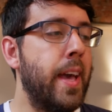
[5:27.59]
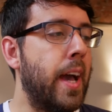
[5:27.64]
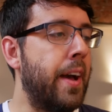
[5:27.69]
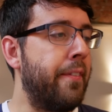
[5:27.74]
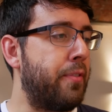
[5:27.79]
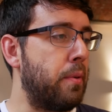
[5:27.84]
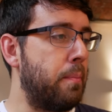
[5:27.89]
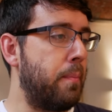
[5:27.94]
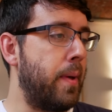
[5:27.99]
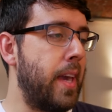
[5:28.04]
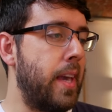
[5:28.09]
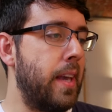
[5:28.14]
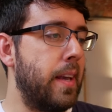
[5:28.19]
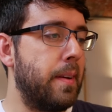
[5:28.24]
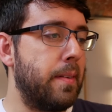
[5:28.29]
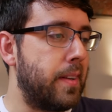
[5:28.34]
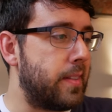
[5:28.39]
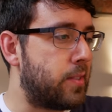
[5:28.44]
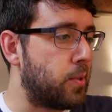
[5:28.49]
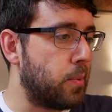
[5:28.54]
And for
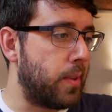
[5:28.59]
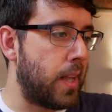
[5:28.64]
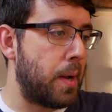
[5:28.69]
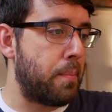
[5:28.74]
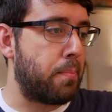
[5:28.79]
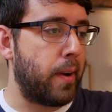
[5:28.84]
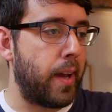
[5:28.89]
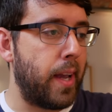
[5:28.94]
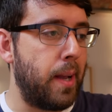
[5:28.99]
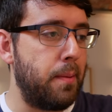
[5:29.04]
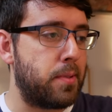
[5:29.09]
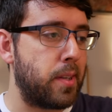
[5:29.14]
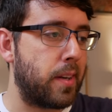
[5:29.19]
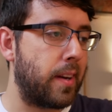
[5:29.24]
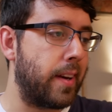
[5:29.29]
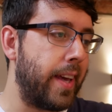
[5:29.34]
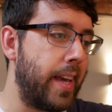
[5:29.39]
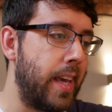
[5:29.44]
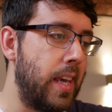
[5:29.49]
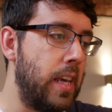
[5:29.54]
me, someone like Brahim should
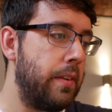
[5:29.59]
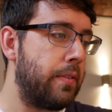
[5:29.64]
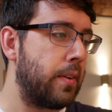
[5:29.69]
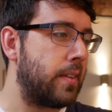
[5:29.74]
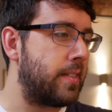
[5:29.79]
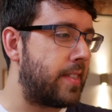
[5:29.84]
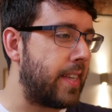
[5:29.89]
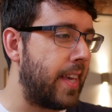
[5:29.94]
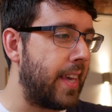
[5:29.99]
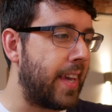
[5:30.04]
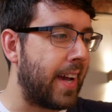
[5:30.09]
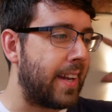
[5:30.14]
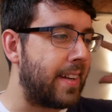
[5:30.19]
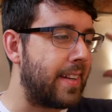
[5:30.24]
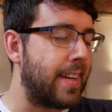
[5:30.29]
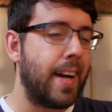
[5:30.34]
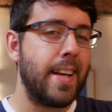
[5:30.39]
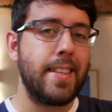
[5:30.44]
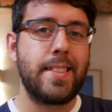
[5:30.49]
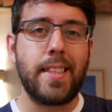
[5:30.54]
leave and City get a
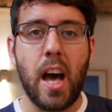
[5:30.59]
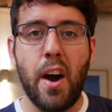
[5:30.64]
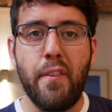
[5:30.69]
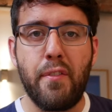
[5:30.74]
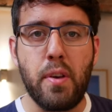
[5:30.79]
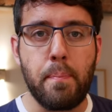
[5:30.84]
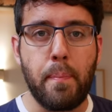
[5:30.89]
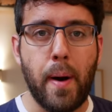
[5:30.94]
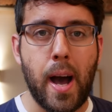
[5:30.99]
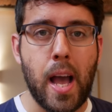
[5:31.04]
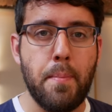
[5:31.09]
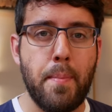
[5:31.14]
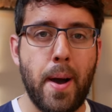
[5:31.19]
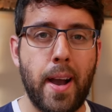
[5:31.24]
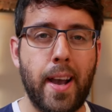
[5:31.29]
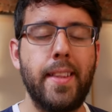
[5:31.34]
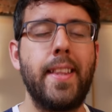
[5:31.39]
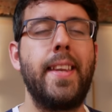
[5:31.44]
nice, healthy buyback.